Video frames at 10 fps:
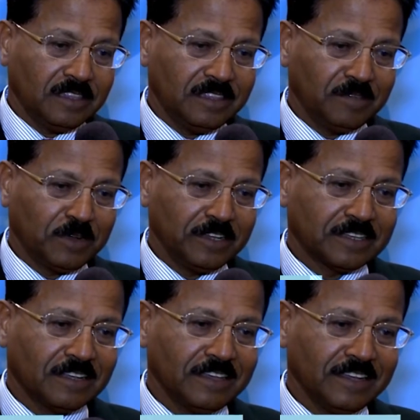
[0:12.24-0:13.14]
the
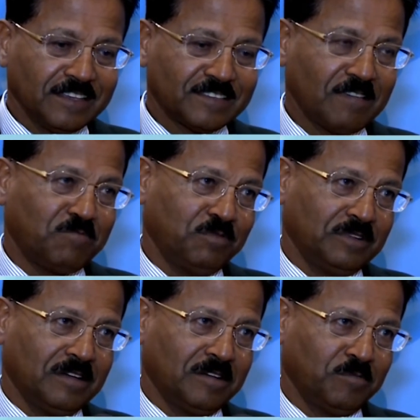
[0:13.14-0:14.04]
political leaders have
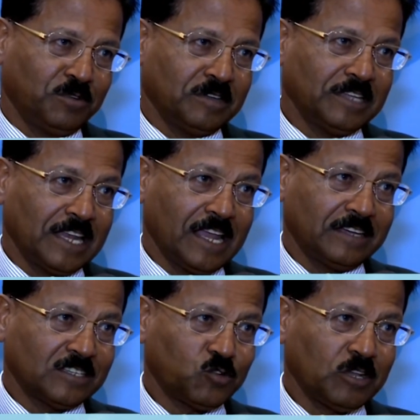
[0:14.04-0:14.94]
put a deadline
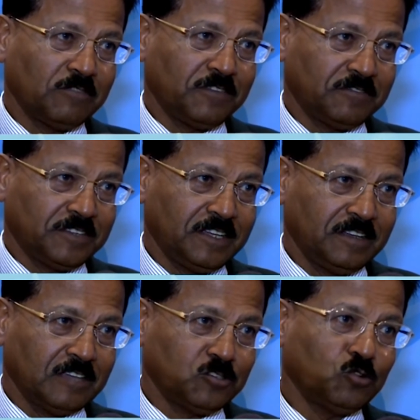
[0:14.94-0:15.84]
as 2015.
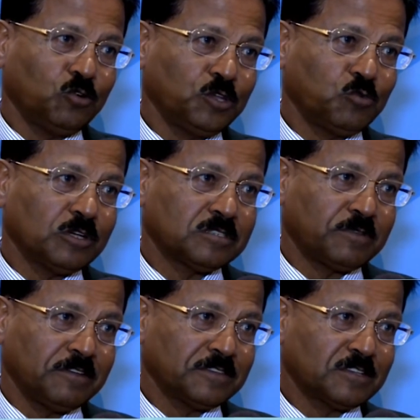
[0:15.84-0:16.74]
As you know, it was
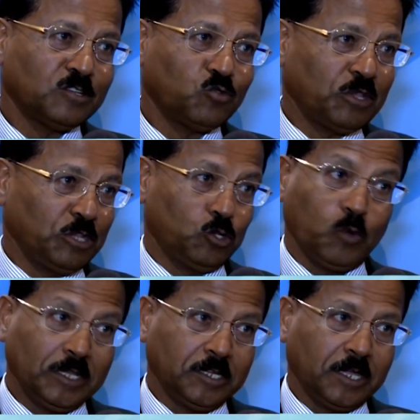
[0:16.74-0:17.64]
previously
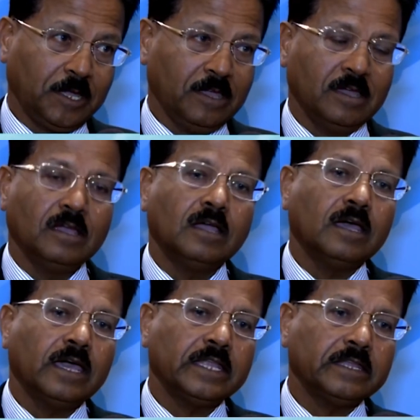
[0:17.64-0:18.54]
2020,
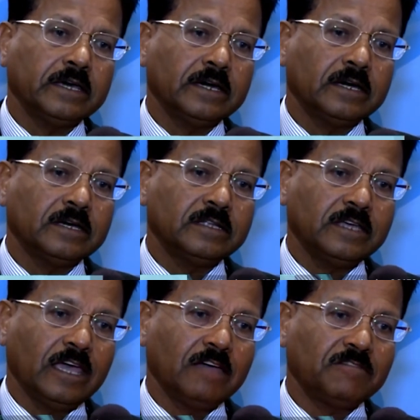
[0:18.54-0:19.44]
and they
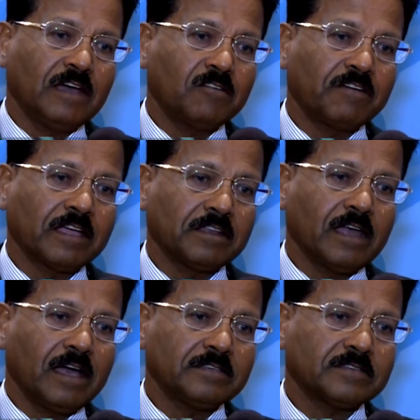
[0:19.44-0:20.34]
have now
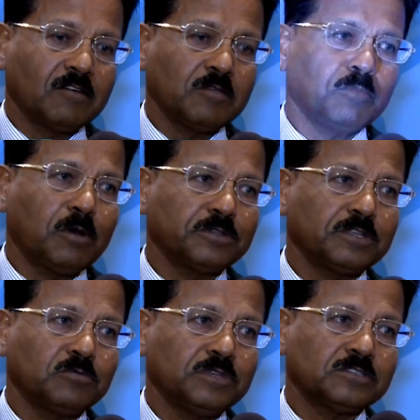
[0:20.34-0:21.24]
recognized how important
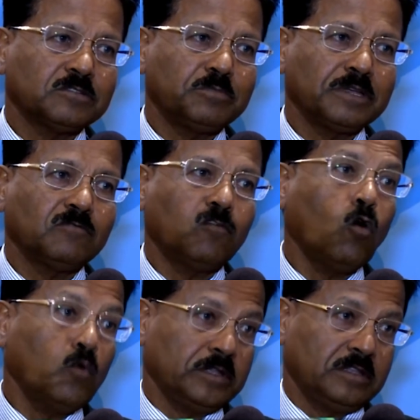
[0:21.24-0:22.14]
it is to bring
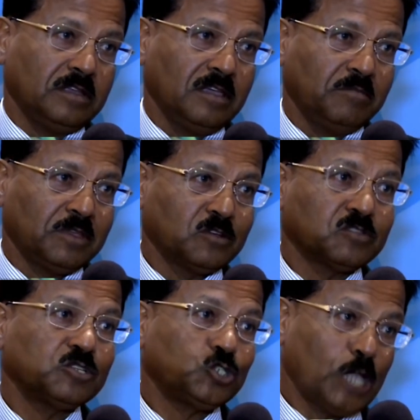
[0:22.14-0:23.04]
forward because
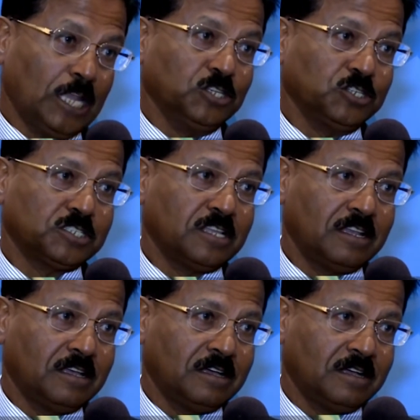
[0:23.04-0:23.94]
of the challenges that
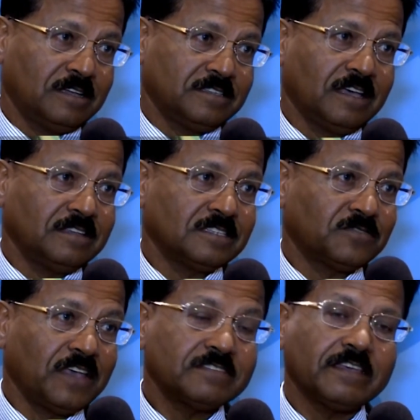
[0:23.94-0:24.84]
ASEAN is
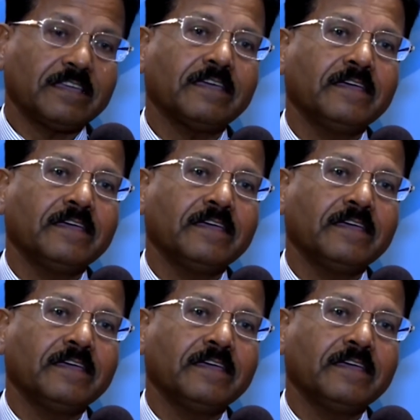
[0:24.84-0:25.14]
facing.